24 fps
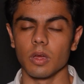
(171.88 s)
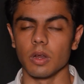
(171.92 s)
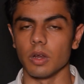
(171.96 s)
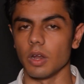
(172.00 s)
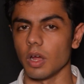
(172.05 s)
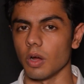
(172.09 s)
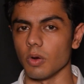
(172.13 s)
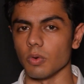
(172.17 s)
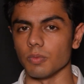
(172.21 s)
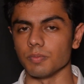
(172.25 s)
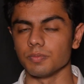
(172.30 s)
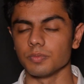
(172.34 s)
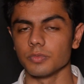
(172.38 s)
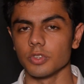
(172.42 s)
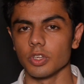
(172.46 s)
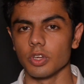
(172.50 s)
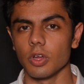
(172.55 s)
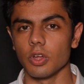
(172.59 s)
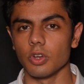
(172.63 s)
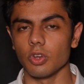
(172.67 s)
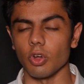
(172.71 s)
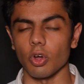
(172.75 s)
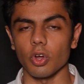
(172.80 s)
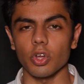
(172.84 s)
Now,
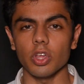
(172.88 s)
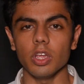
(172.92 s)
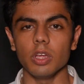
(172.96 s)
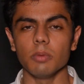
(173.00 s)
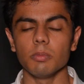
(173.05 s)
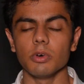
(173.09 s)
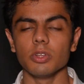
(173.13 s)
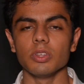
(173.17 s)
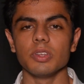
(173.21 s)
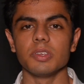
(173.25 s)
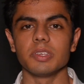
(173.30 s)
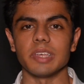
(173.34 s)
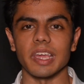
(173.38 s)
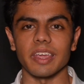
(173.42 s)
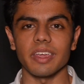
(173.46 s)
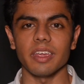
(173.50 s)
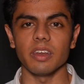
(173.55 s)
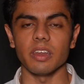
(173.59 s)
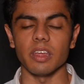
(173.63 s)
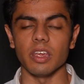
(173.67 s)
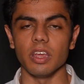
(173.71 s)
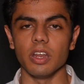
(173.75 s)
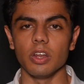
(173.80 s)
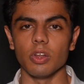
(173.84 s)
talking about the
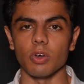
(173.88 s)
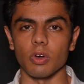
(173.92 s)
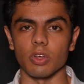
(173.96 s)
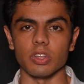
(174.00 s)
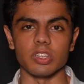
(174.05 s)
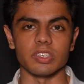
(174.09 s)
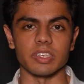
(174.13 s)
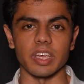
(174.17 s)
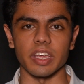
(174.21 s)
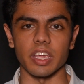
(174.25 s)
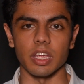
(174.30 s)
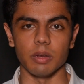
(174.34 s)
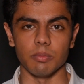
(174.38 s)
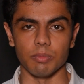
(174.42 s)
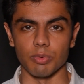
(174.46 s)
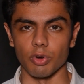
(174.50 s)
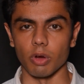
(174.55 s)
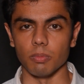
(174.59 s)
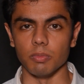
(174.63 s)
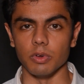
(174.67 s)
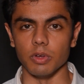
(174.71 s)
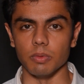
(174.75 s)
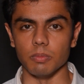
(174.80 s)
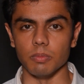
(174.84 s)
second ill or the second
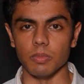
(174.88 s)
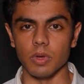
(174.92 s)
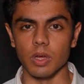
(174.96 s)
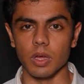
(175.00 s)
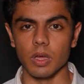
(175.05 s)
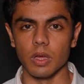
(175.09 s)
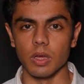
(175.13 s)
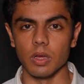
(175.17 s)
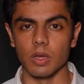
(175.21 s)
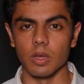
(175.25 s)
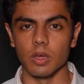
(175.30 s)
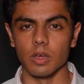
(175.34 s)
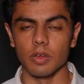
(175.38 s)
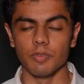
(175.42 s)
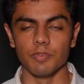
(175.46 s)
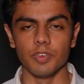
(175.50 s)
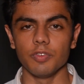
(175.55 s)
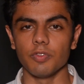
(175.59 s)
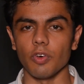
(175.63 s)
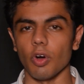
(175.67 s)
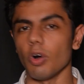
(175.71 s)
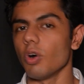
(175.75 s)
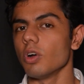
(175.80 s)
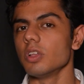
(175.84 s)
problem,
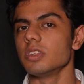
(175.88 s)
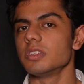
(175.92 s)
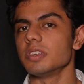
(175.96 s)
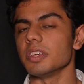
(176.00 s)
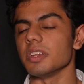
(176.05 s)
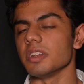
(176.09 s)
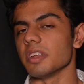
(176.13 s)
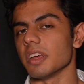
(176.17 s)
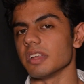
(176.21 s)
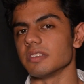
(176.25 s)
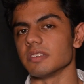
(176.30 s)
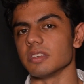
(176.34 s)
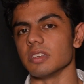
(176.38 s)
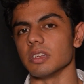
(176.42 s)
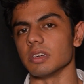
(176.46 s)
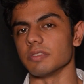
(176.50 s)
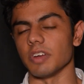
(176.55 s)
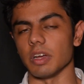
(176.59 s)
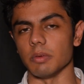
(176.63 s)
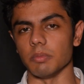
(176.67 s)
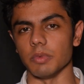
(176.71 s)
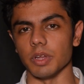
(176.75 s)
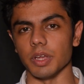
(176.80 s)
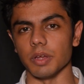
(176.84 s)
we've all seen deaths in our
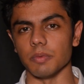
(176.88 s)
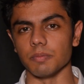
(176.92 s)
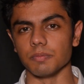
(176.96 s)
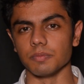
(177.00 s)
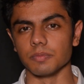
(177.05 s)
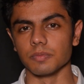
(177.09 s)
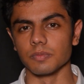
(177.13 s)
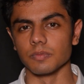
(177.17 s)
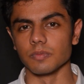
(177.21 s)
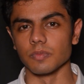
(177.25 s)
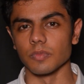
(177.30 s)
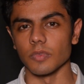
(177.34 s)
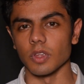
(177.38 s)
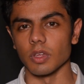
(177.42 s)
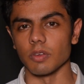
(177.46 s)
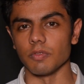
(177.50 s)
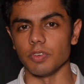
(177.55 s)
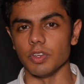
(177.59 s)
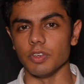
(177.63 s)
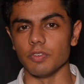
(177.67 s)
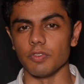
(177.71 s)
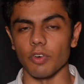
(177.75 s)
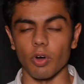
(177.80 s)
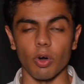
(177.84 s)
family.
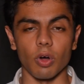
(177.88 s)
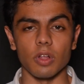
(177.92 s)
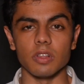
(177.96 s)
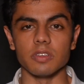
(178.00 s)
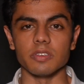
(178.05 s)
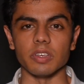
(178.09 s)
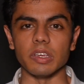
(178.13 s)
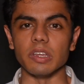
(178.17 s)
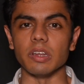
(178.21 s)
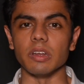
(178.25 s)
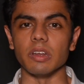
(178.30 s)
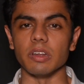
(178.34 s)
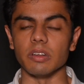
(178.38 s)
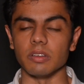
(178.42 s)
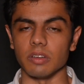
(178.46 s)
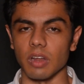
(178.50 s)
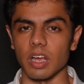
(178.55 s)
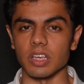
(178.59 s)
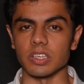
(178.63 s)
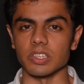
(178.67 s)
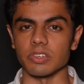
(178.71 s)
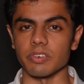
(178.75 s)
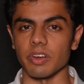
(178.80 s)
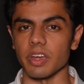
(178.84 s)
We've all seen
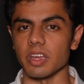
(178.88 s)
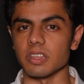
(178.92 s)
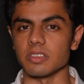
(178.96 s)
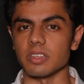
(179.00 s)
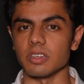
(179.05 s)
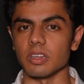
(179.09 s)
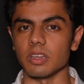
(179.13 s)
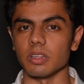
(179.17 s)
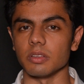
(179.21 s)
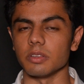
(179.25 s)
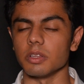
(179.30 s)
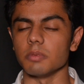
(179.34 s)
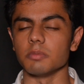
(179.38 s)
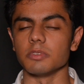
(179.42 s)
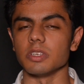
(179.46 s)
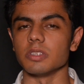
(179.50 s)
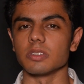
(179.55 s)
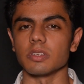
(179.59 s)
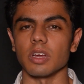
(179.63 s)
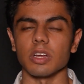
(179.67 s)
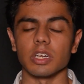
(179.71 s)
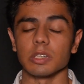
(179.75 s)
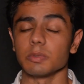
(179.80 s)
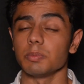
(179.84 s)
last rites and antim
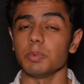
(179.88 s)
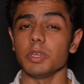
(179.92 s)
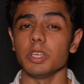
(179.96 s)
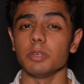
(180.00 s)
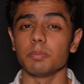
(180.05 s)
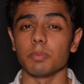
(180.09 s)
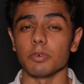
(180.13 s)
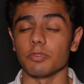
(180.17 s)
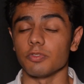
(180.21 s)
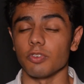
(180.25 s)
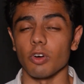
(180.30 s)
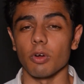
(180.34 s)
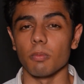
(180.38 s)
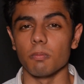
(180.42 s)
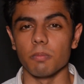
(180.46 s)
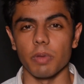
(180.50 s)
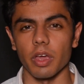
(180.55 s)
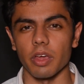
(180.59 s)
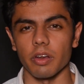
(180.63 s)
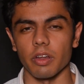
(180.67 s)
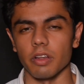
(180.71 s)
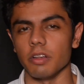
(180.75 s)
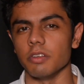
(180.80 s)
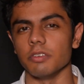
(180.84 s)
sanskars being performed
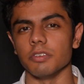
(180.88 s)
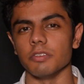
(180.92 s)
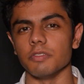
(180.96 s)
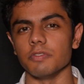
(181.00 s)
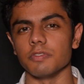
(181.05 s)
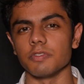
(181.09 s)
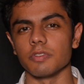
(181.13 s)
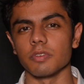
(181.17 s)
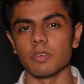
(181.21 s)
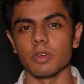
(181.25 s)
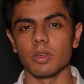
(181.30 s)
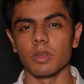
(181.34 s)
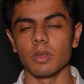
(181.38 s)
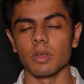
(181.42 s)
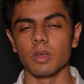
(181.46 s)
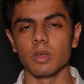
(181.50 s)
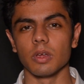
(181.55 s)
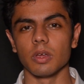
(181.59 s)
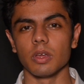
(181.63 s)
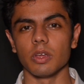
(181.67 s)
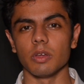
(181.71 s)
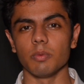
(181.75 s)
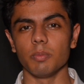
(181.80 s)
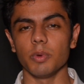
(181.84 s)
by relatives.
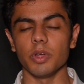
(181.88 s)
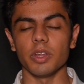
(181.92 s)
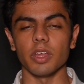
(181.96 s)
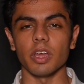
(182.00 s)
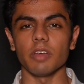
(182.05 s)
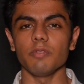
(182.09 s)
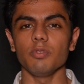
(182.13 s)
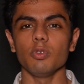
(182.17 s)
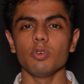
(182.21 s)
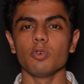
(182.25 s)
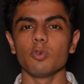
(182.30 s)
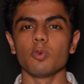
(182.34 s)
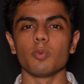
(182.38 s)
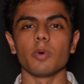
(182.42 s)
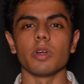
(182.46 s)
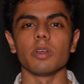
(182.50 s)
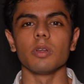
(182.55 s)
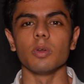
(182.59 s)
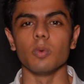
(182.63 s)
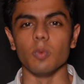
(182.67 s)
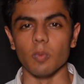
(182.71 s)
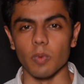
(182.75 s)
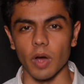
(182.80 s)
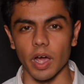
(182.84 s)
But have you ever
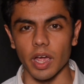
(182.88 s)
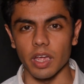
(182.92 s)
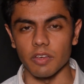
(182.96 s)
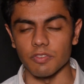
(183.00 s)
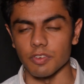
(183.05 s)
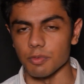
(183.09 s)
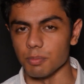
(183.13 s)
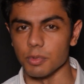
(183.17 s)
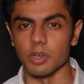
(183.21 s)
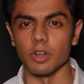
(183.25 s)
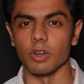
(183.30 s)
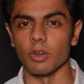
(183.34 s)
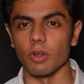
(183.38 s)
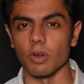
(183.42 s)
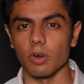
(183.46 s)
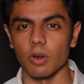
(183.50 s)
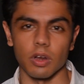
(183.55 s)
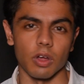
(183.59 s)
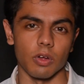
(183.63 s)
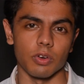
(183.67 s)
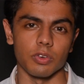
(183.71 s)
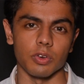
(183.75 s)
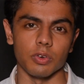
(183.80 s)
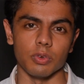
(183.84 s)
wondered why women are not
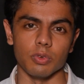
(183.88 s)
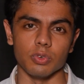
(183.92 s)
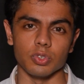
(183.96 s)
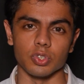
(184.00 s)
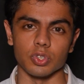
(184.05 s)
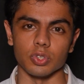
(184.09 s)
allowed to do